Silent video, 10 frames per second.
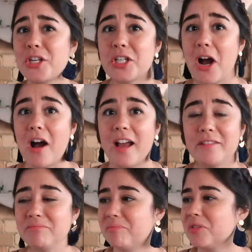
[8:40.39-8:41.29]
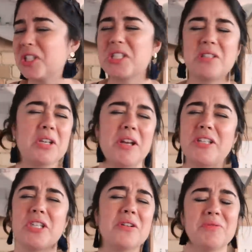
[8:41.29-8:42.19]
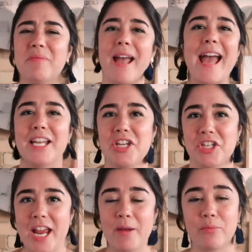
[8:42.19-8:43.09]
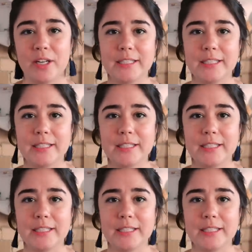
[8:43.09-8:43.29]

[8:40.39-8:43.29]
octagon, just you could do any shape